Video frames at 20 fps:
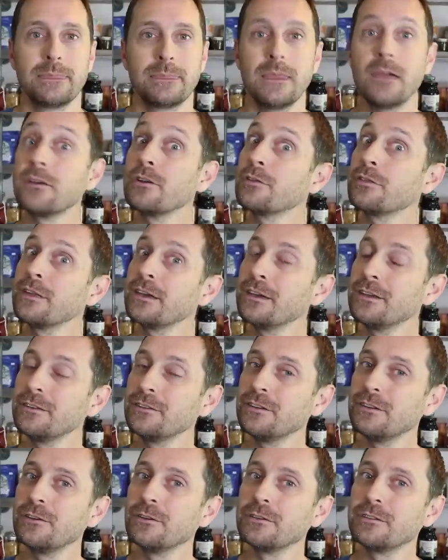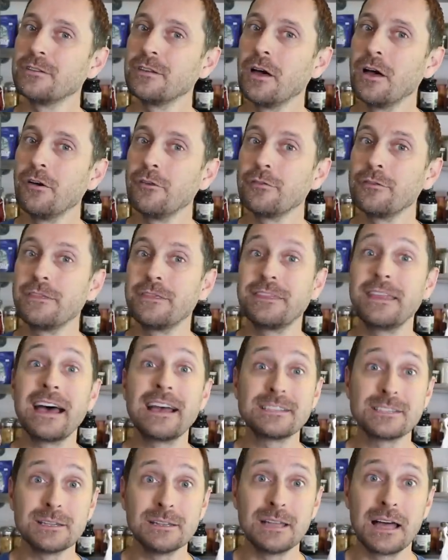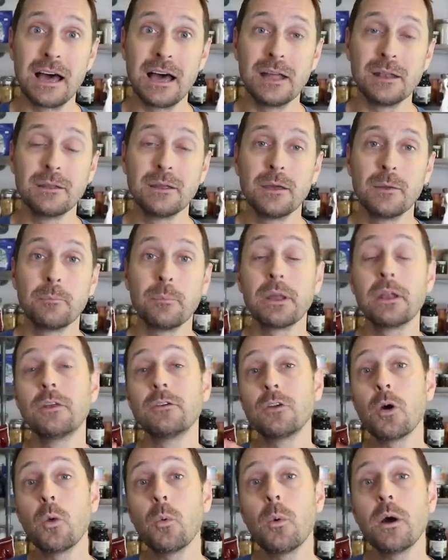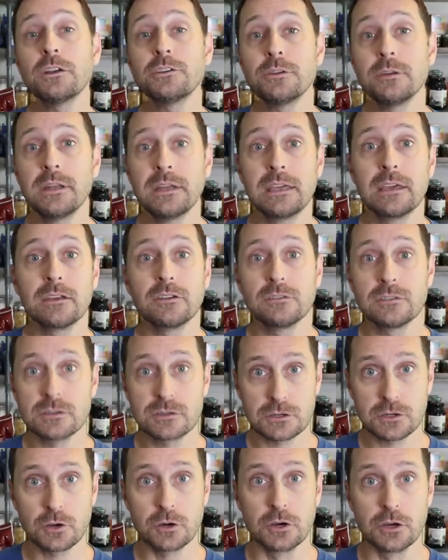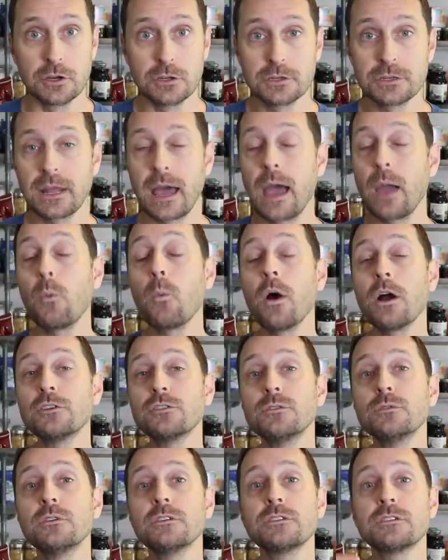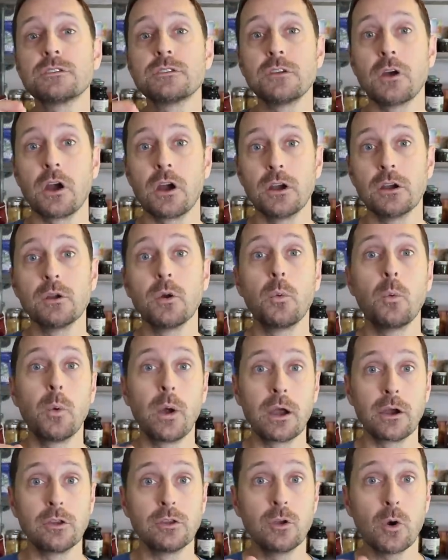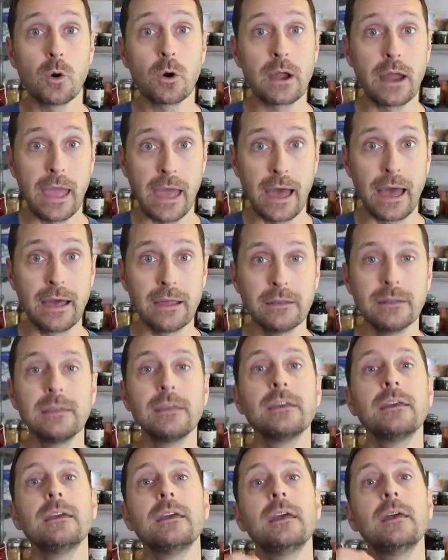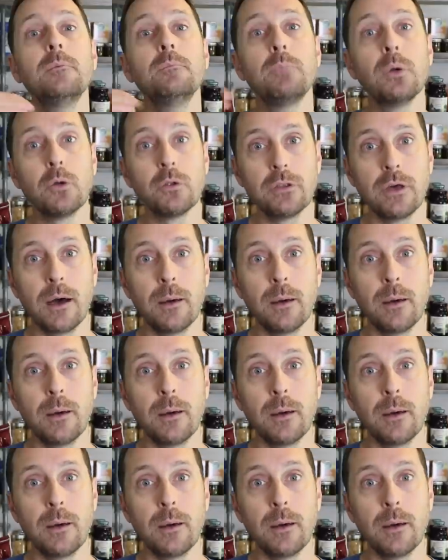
Now you're thinking to yourself, that's a lot. But I don't want you to get discouraged. I want you to start where you're at and build